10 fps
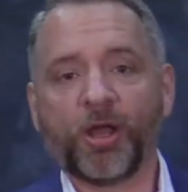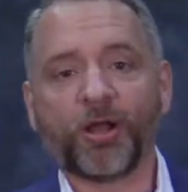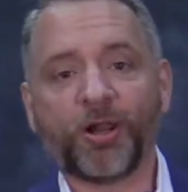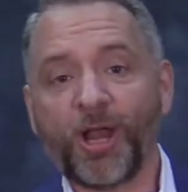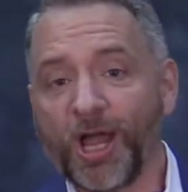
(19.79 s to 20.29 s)

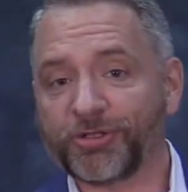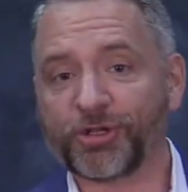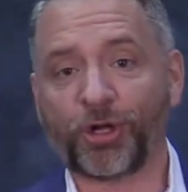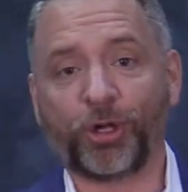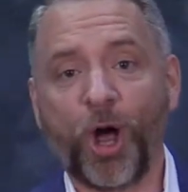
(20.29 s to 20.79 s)

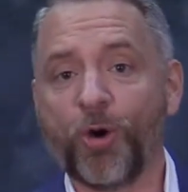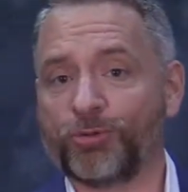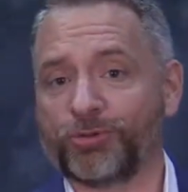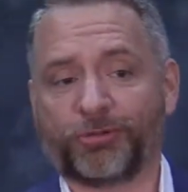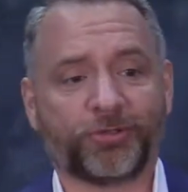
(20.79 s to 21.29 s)
Clutch
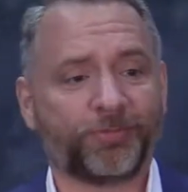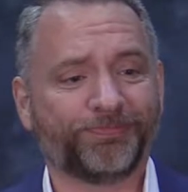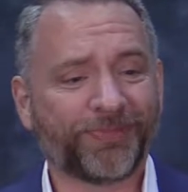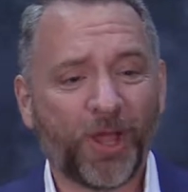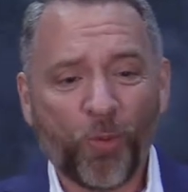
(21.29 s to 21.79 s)
closers.
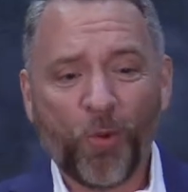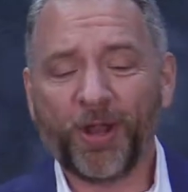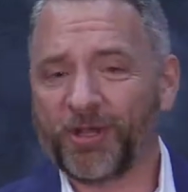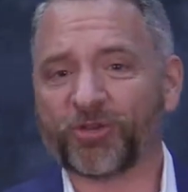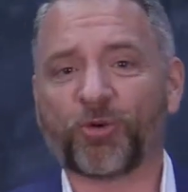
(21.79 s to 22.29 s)

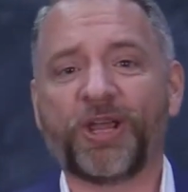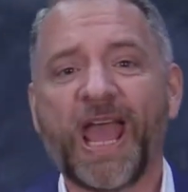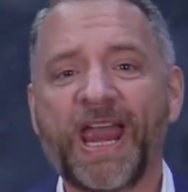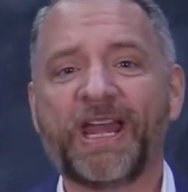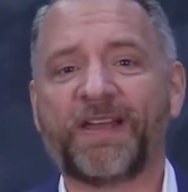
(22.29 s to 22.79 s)
What does
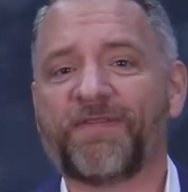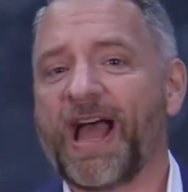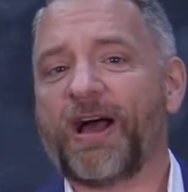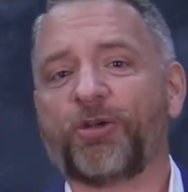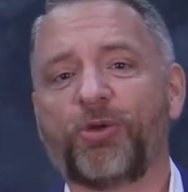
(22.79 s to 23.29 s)
creating
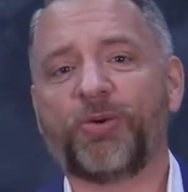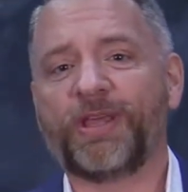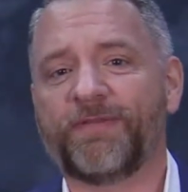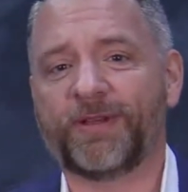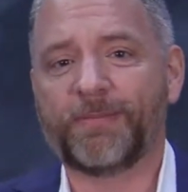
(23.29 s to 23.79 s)
value
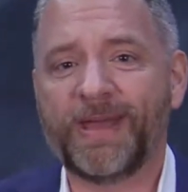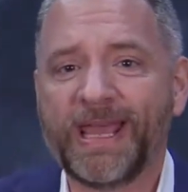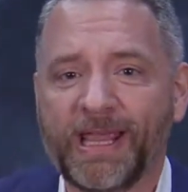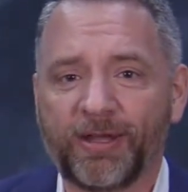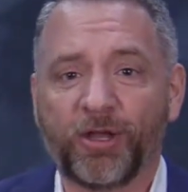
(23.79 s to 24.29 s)
even
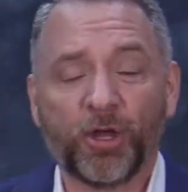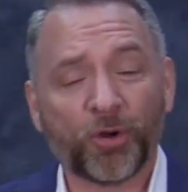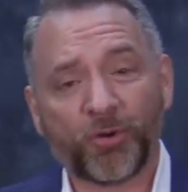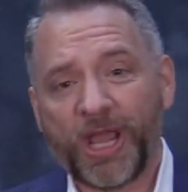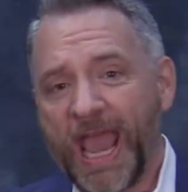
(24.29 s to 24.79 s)
mean?
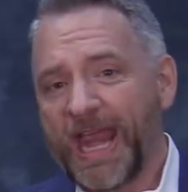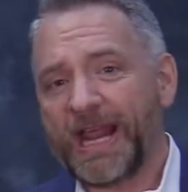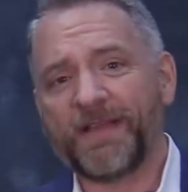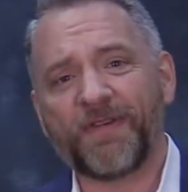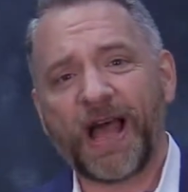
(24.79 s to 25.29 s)

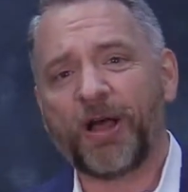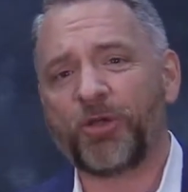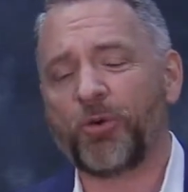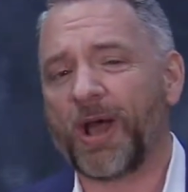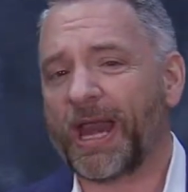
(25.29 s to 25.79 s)
Creating
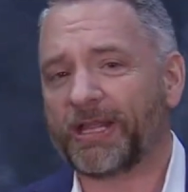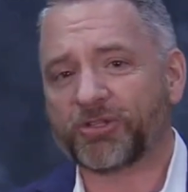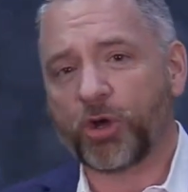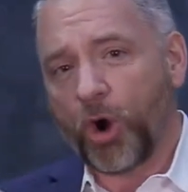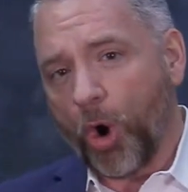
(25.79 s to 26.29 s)
value at its
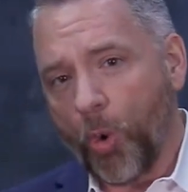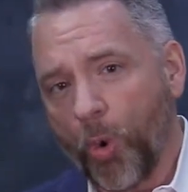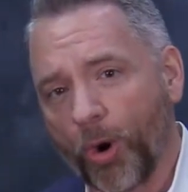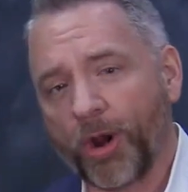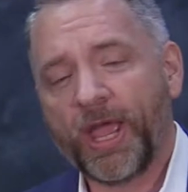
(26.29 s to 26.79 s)

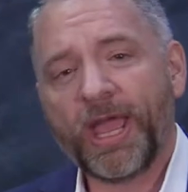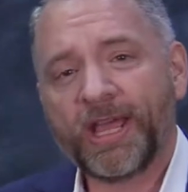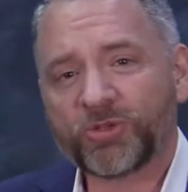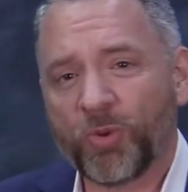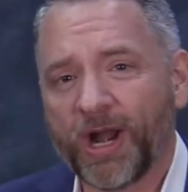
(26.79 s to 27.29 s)
core
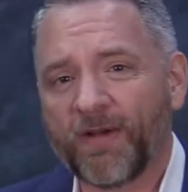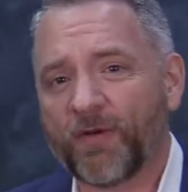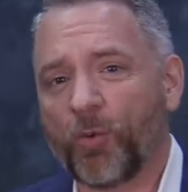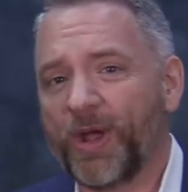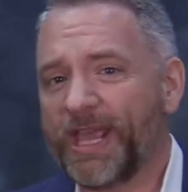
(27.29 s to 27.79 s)
is
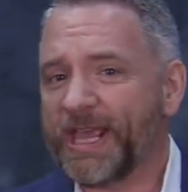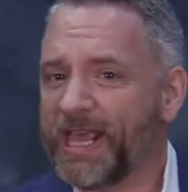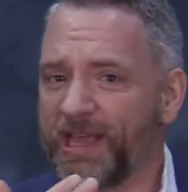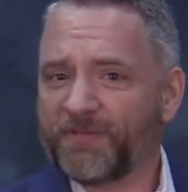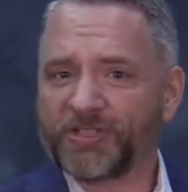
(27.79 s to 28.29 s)
whenever we
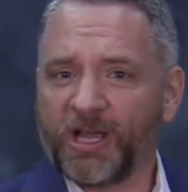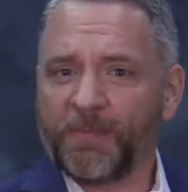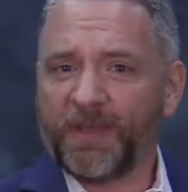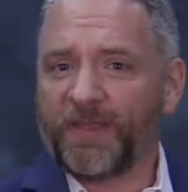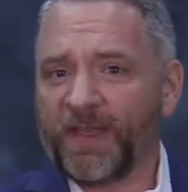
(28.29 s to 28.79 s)
give
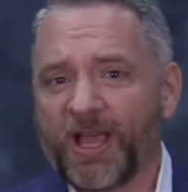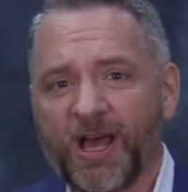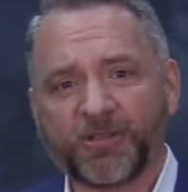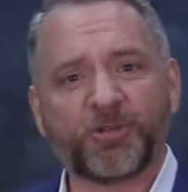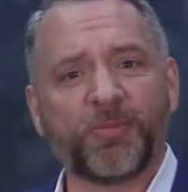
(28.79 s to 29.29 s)
something, the
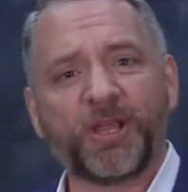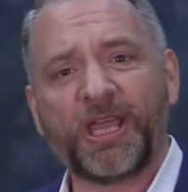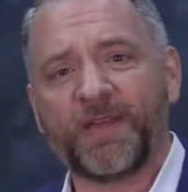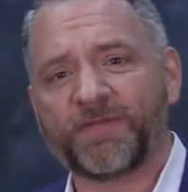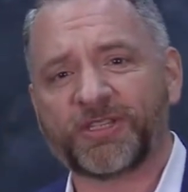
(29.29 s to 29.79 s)
customer
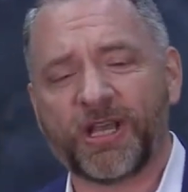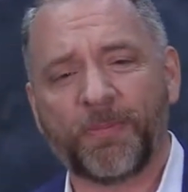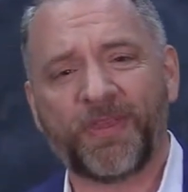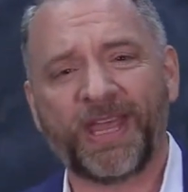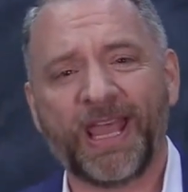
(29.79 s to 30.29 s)
gives
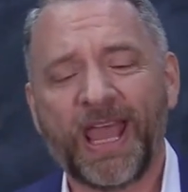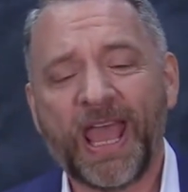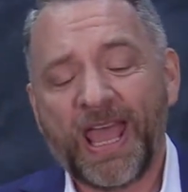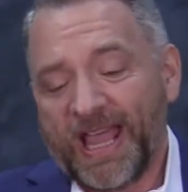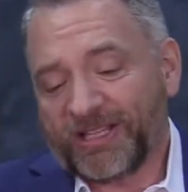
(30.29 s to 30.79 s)
something,
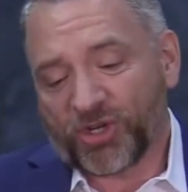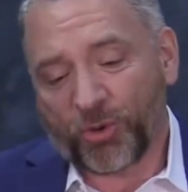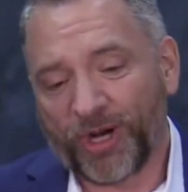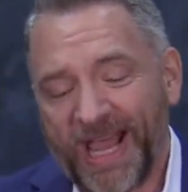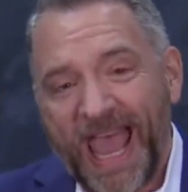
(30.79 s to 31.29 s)
it's
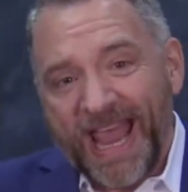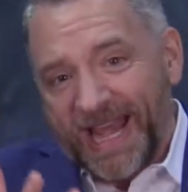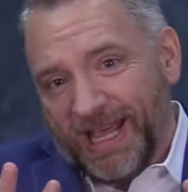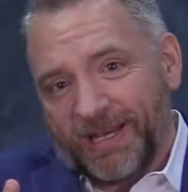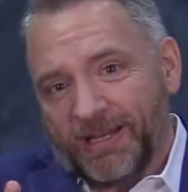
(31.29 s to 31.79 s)

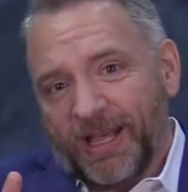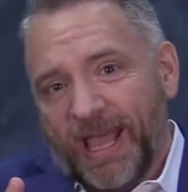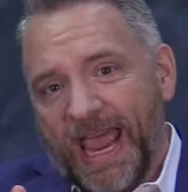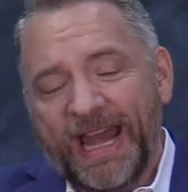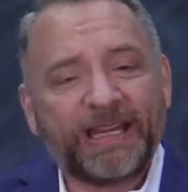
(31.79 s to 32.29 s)
created
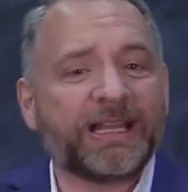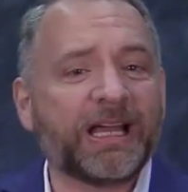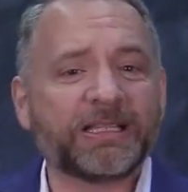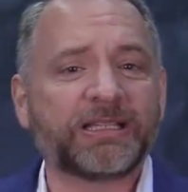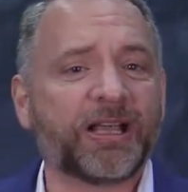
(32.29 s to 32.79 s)
and it
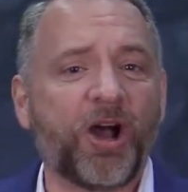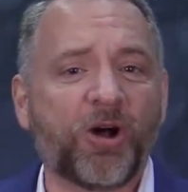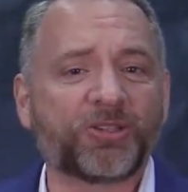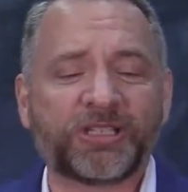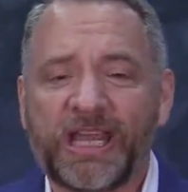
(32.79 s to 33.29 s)
doesn't
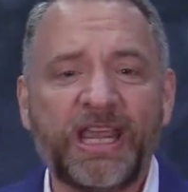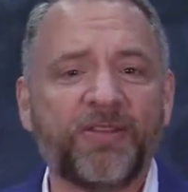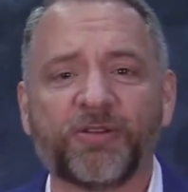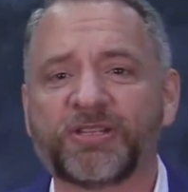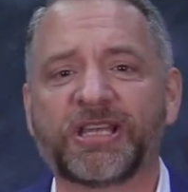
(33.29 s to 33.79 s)
cost
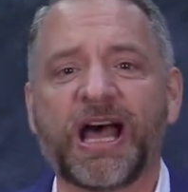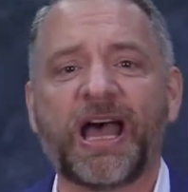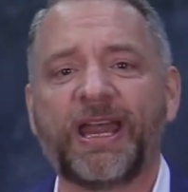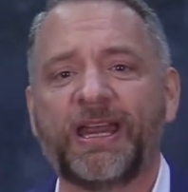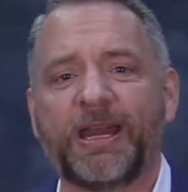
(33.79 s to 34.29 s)
either
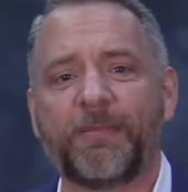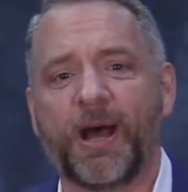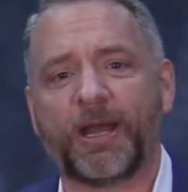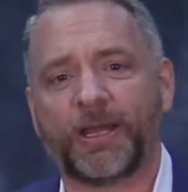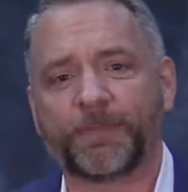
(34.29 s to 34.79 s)
side any money.